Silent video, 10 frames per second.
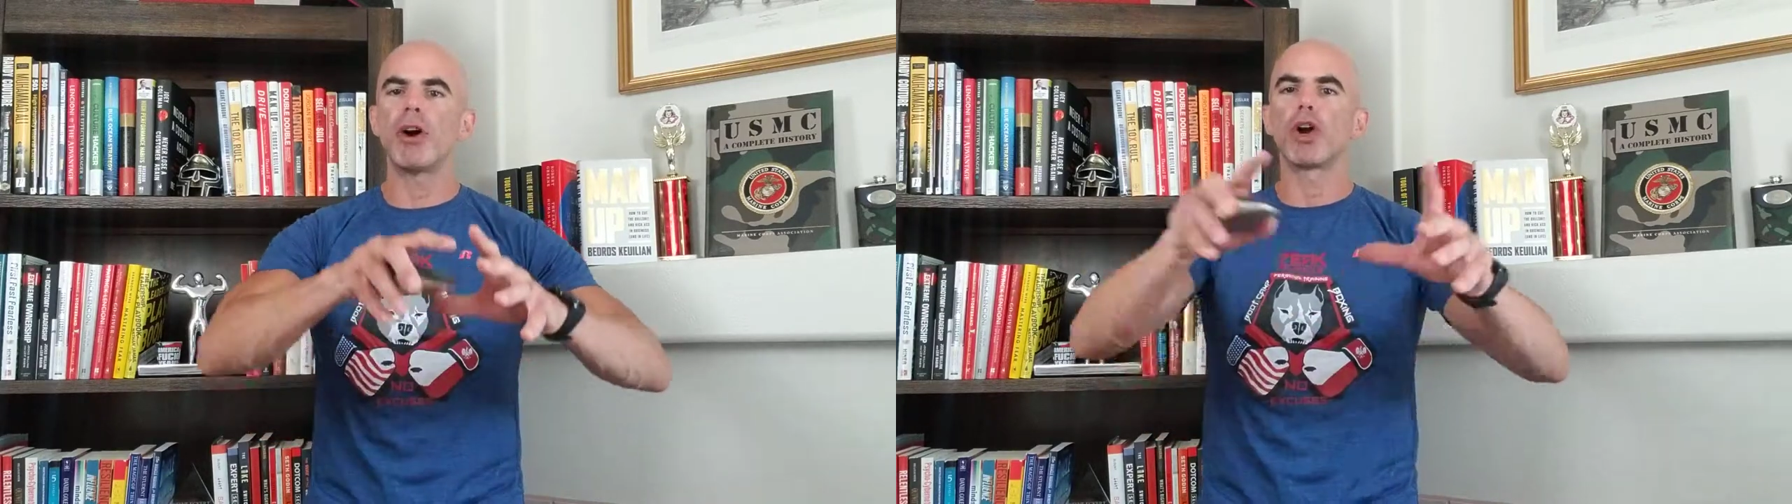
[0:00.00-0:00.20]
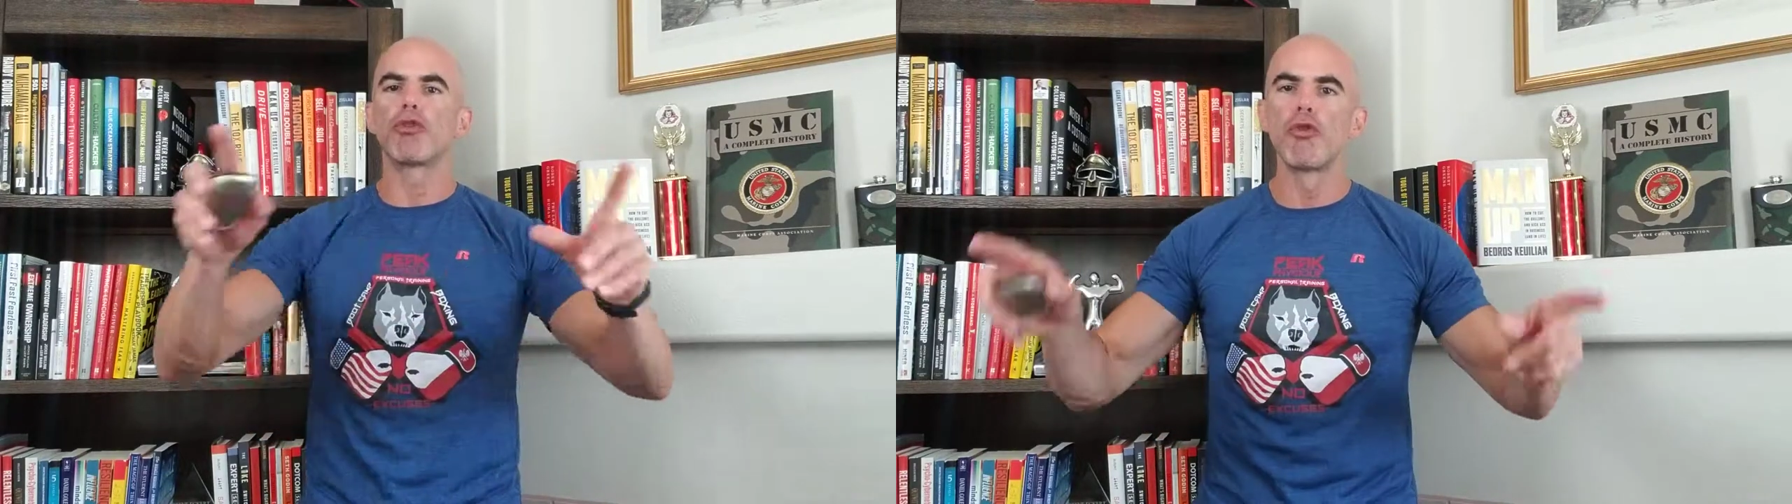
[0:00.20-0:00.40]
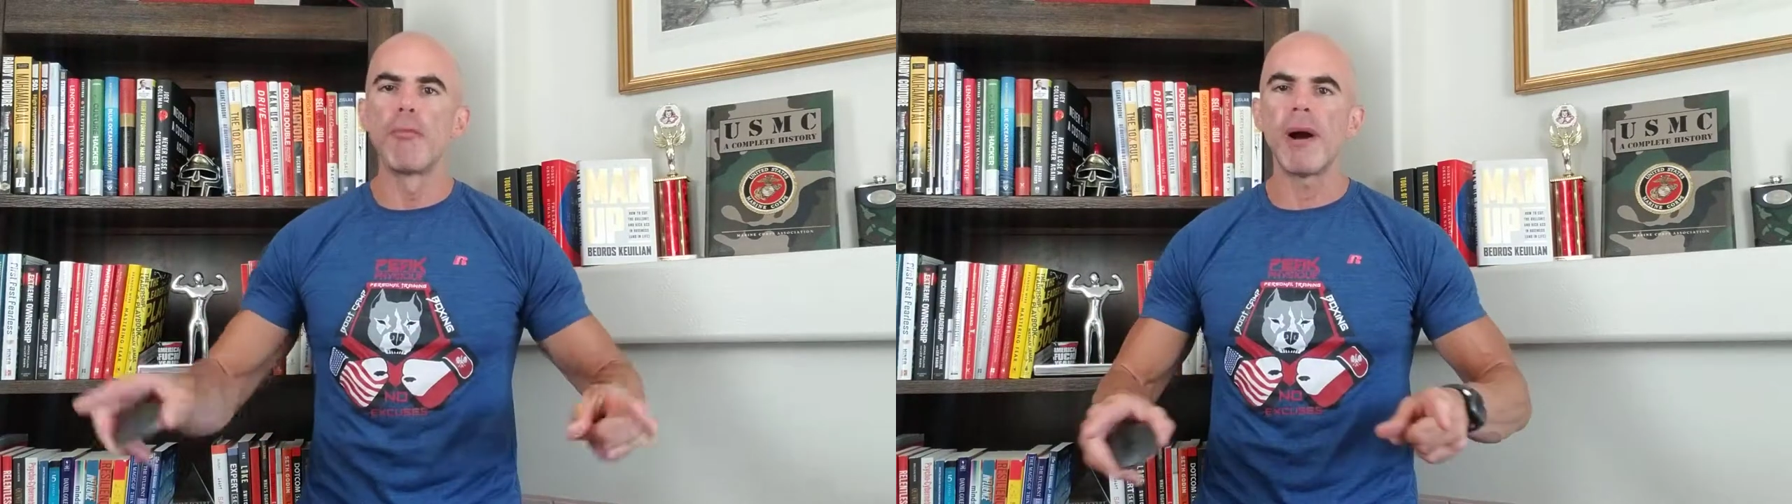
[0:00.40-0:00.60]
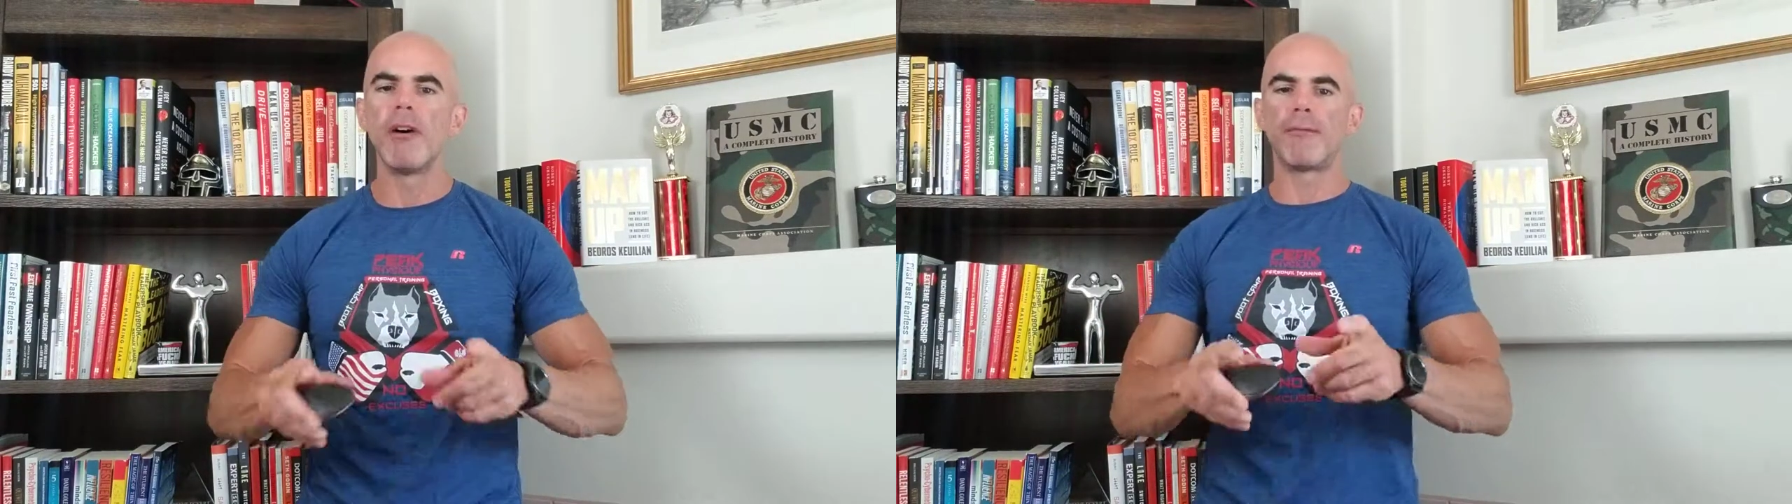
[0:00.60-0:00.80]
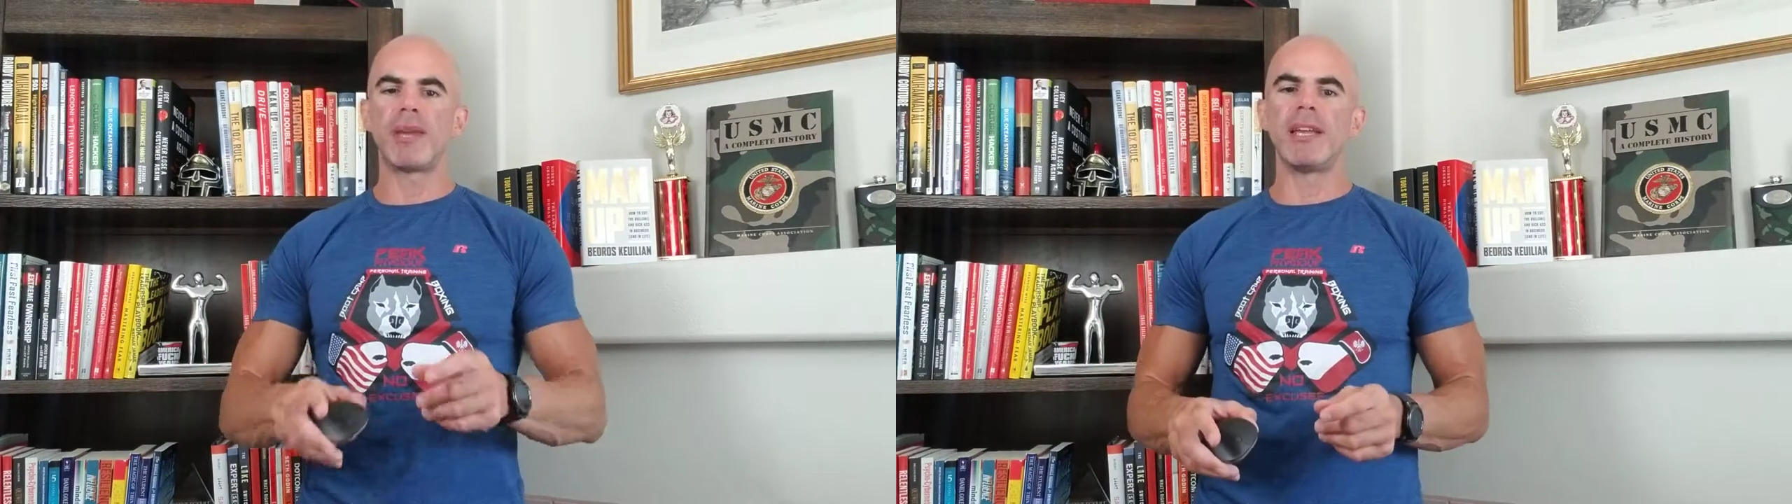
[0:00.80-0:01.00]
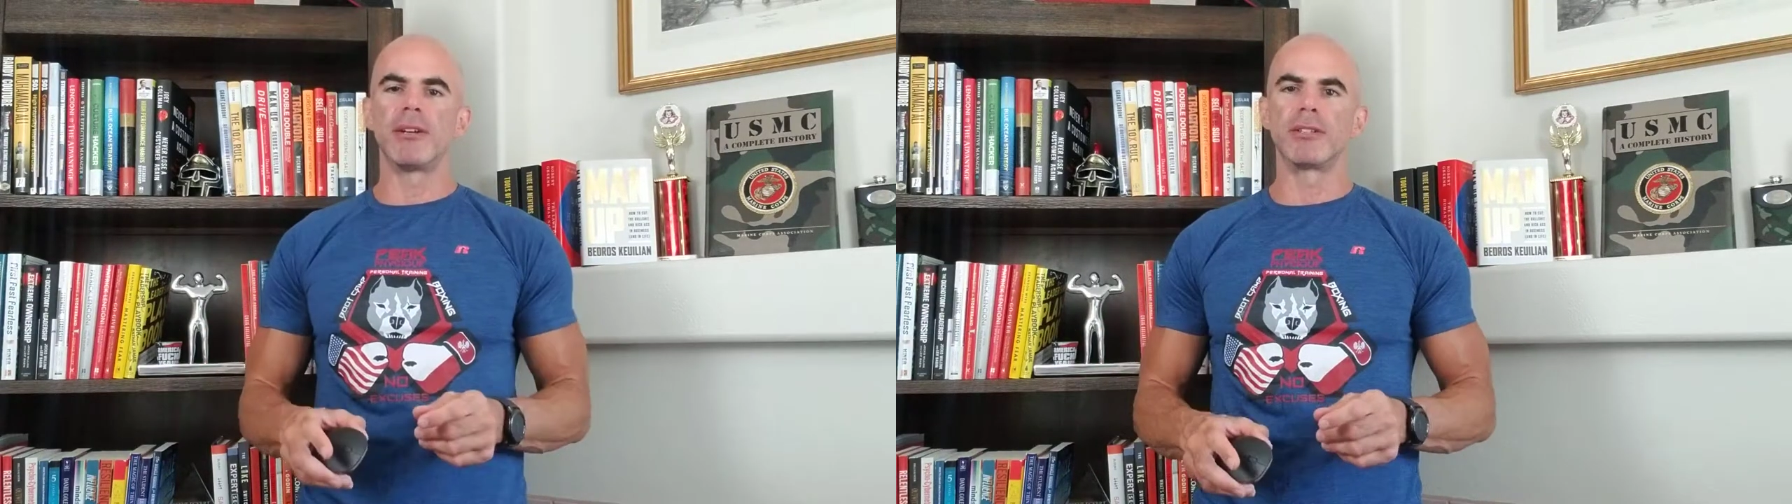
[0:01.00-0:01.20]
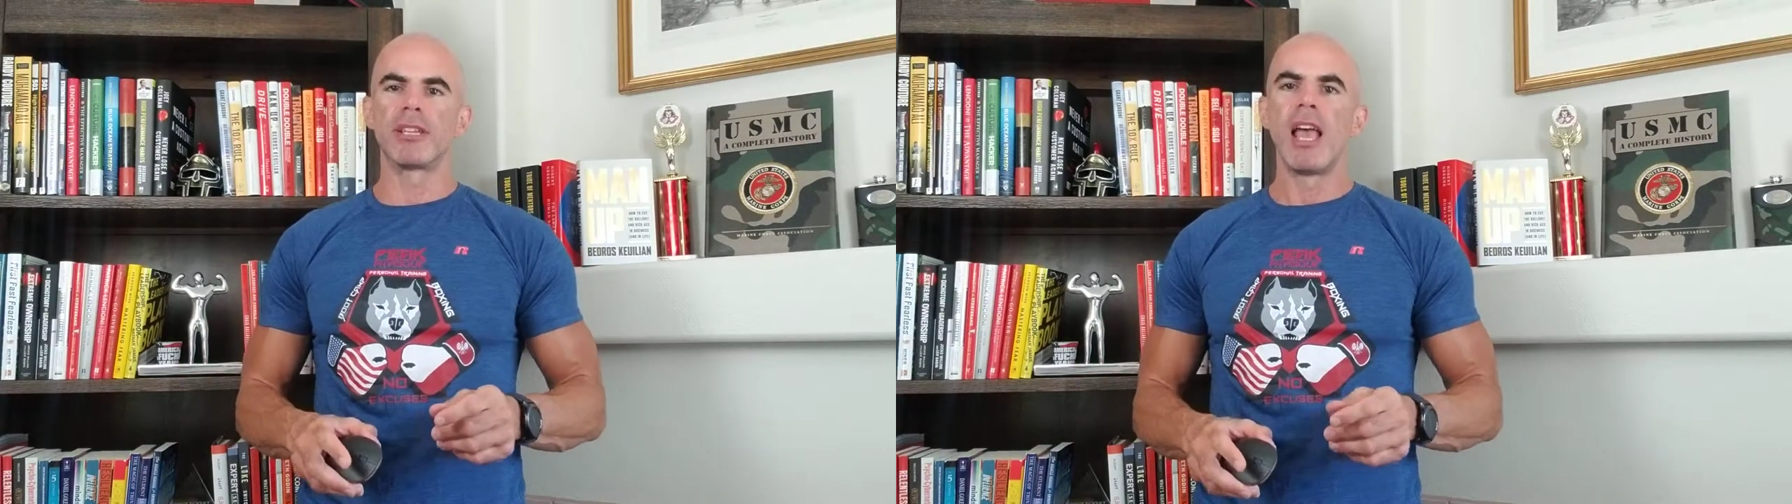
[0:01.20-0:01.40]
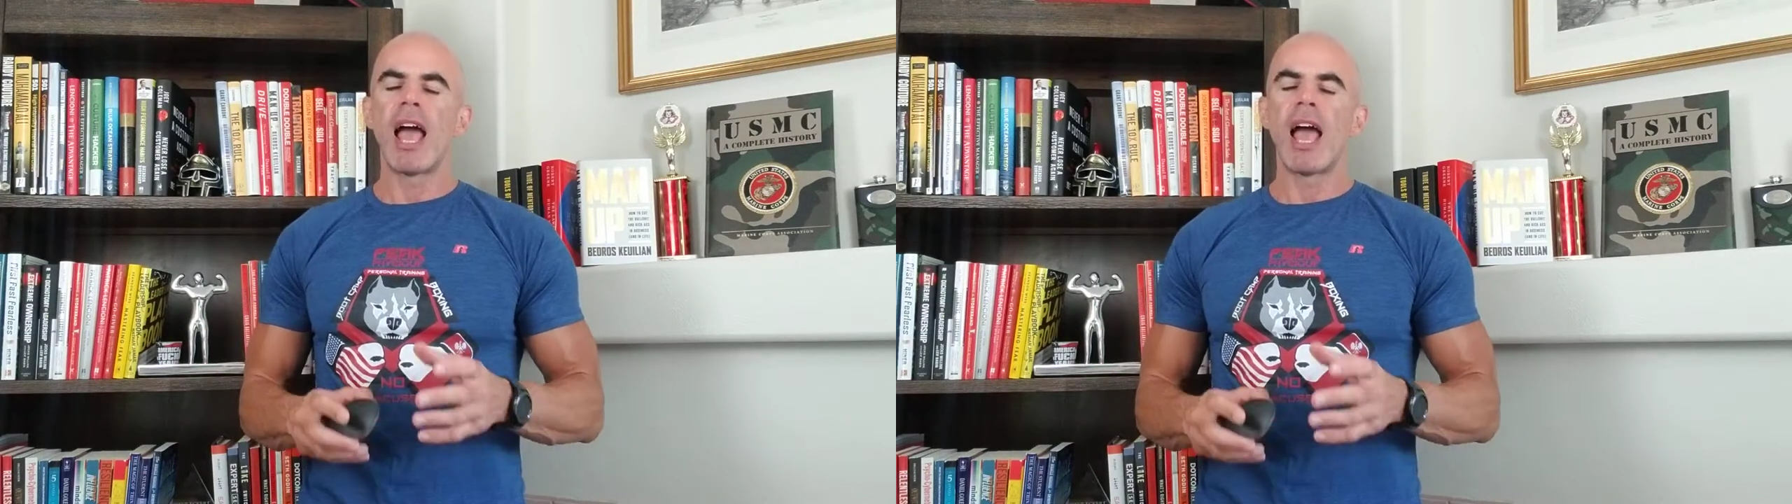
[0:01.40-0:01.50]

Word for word: a group of peers